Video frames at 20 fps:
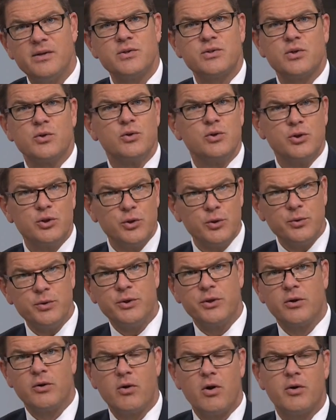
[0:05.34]
Unser
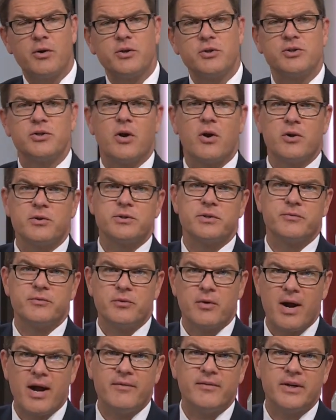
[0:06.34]
Jr. on a charge of
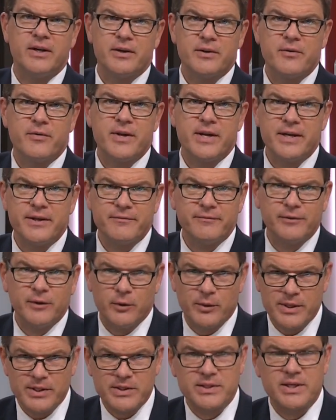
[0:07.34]
driving under the
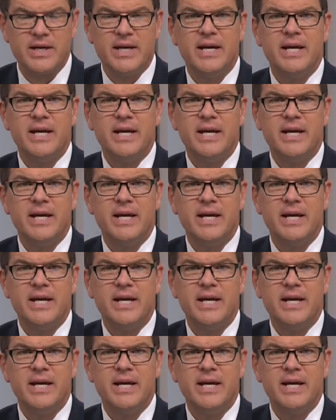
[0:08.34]
influence.